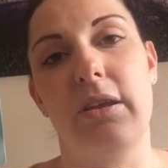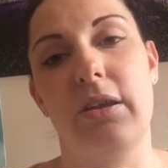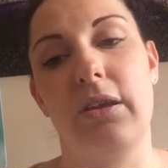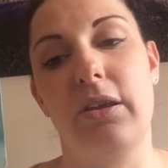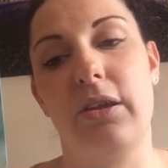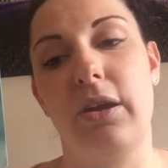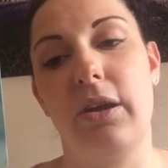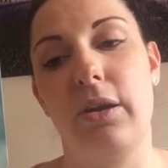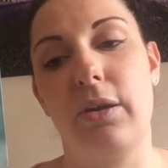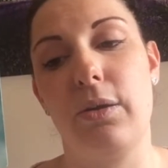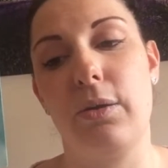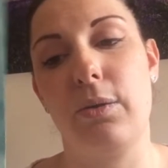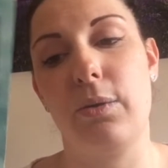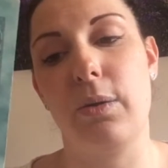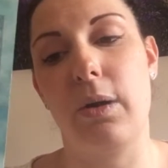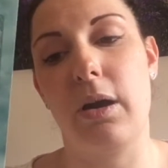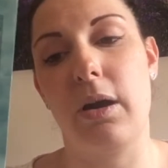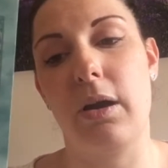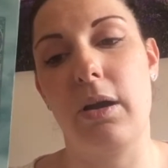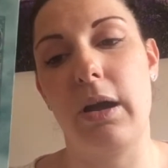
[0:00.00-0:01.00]

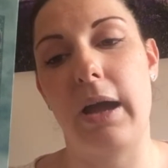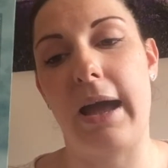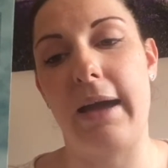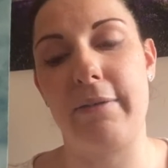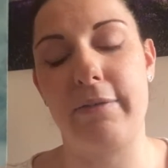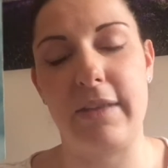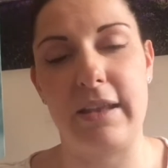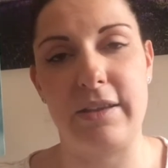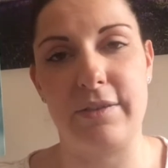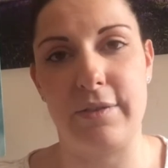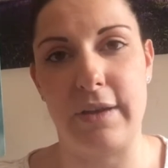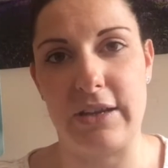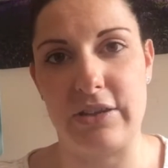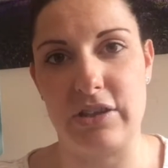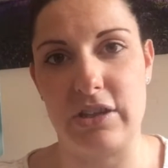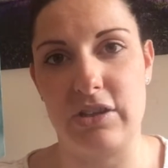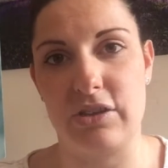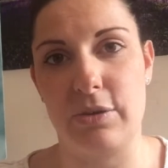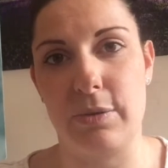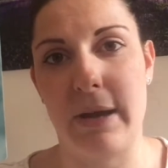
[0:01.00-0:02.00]
you have these
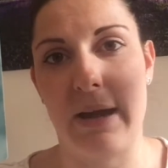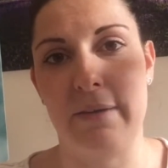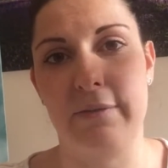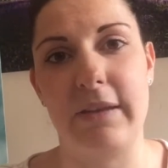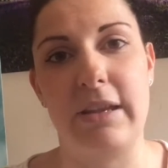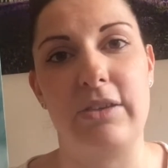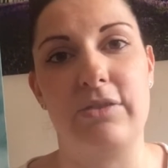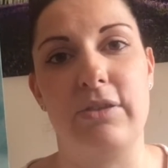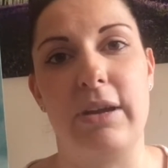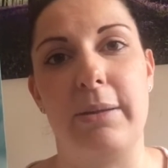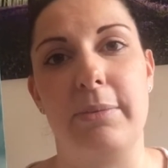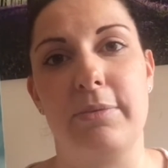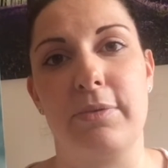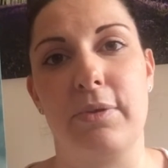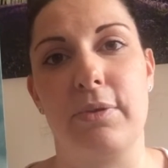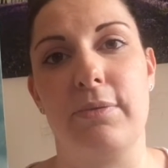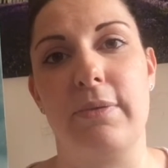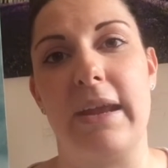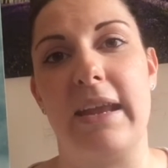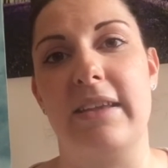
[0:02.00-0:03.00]
visions, you have these dreams
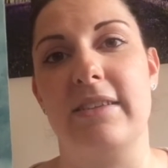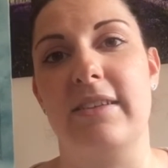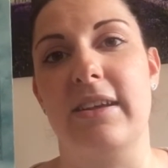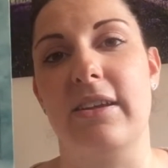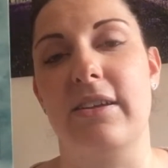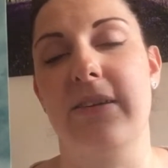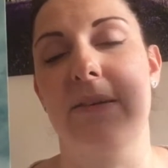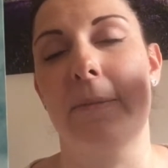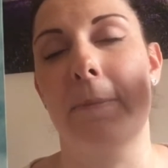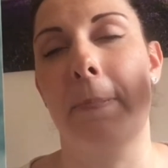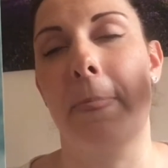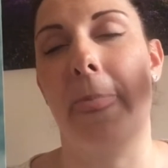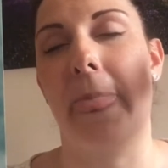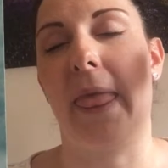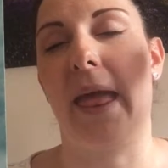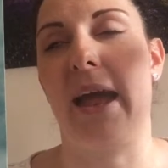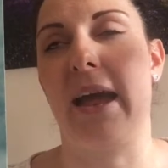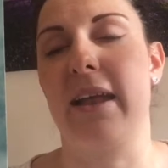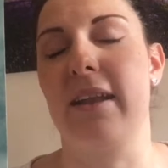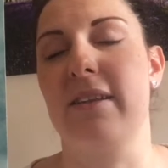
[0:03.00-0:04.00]
for a reason,
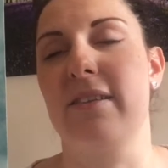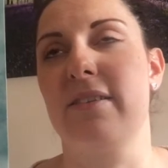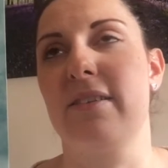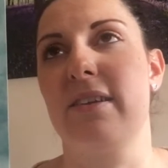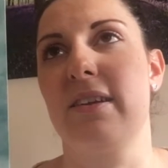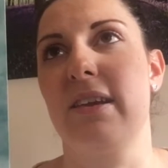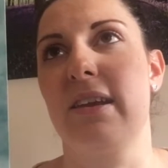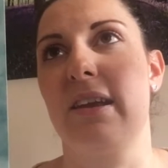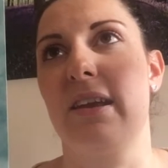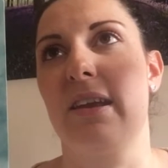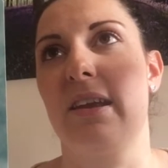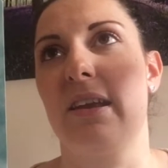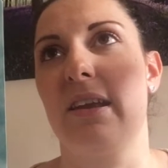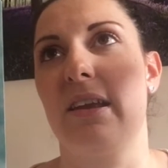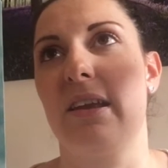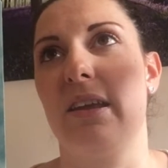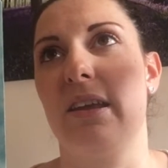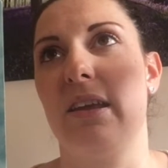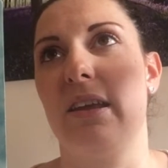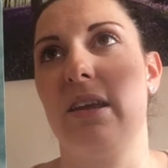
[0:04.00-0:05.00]
and
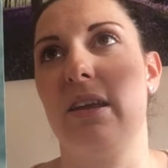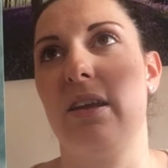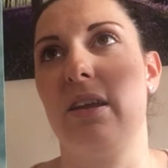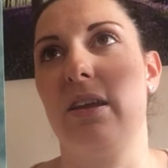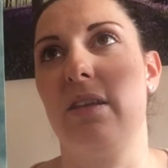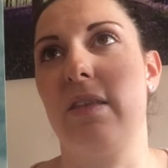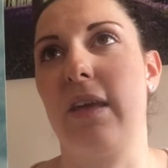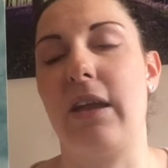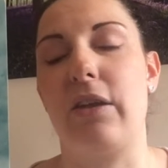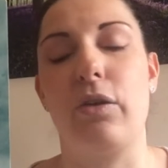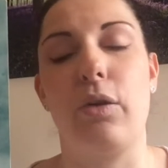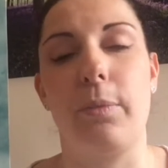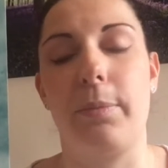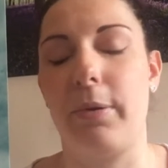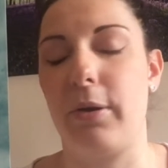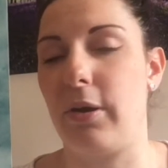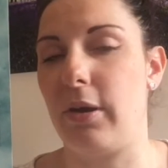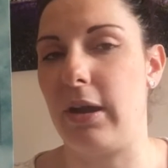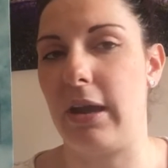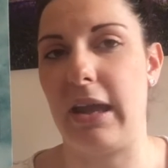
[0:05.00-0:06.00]
they're not
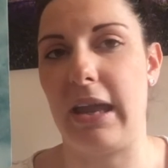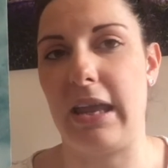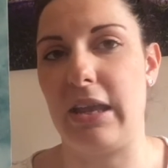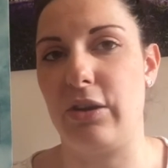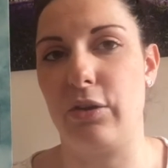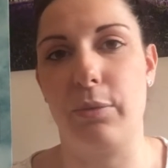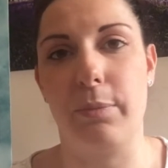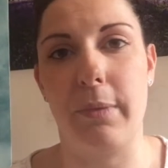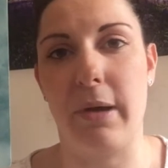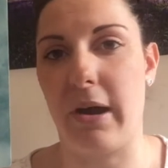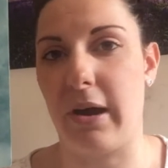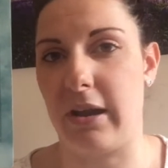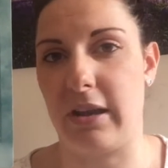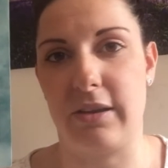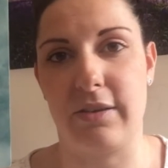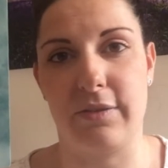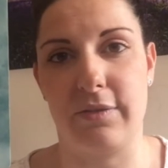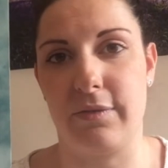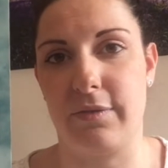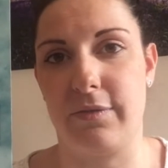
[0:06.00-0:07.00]
put in your
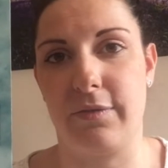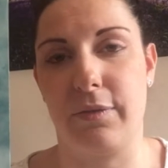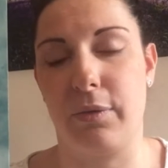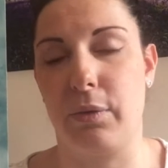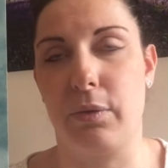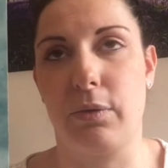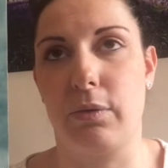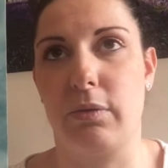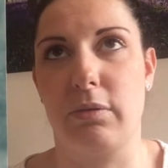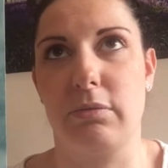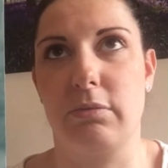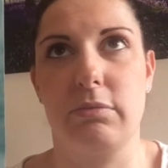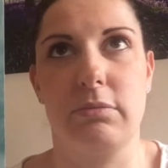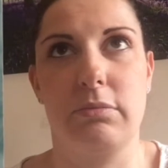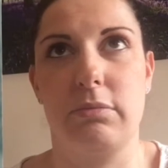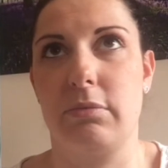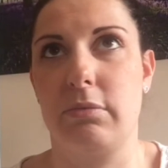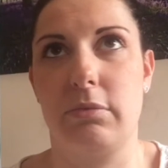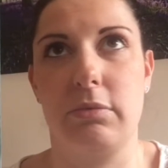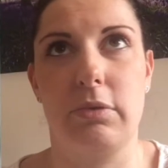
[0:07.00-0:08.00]
mind for
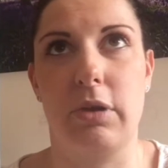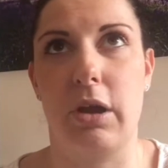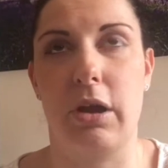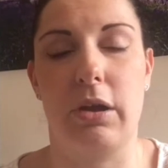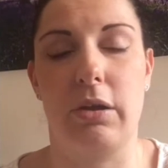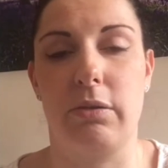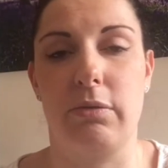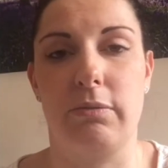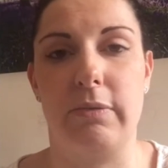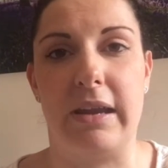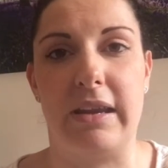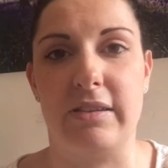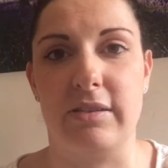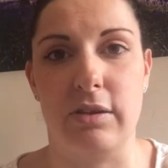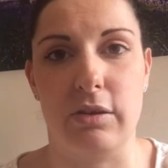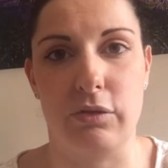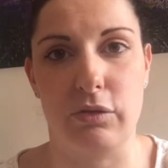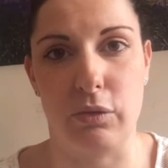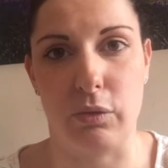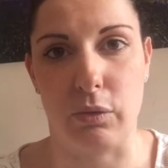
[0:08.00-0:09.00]
no
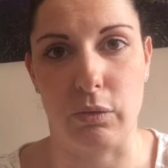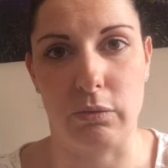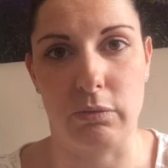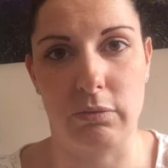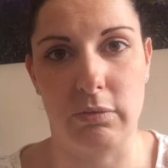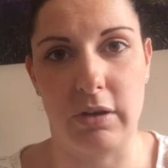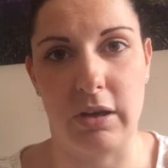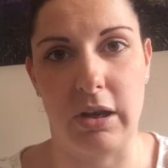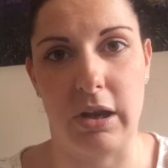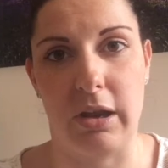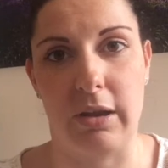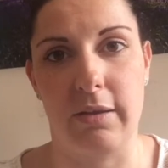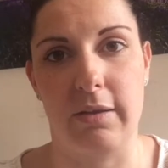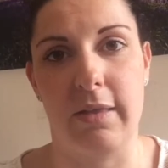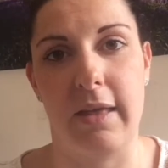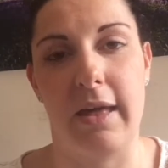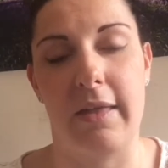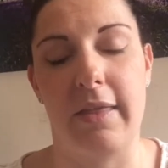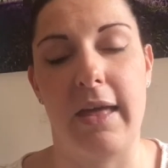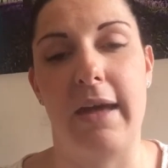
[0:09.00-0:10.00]
reason at all. You know,
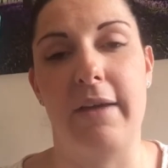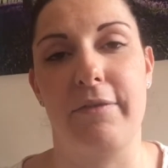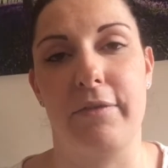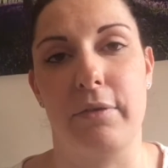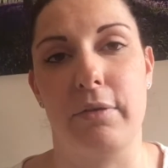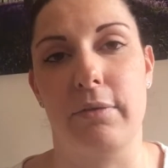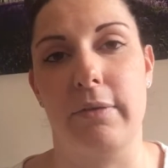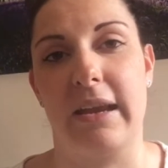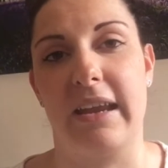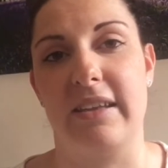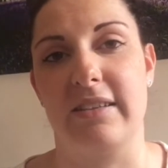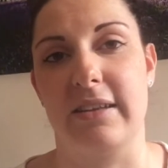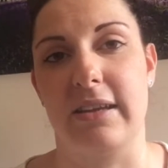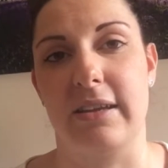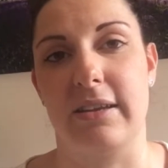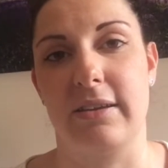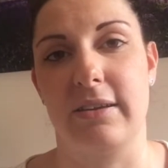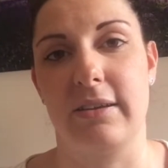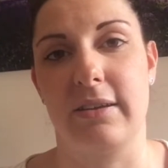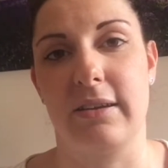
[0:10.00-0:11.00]
they're there for a
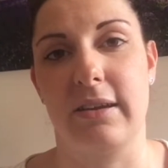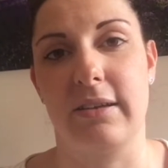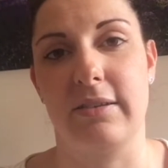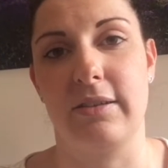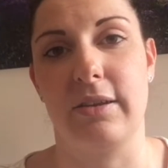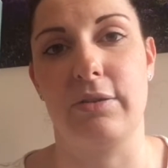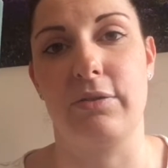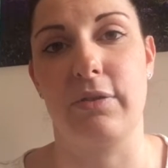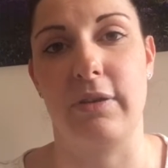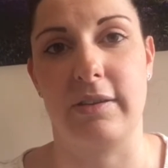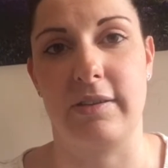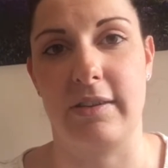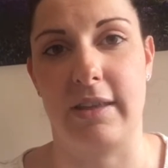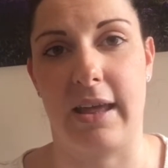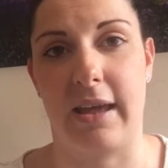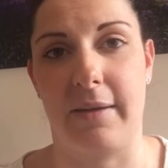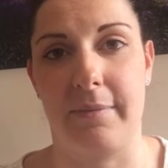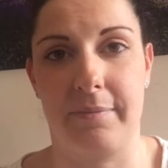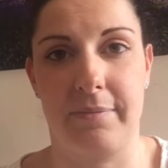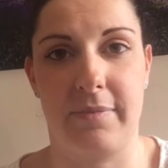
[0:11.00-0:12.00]
reason. So trust
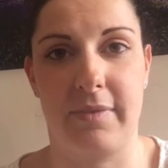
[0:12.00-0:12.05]
that,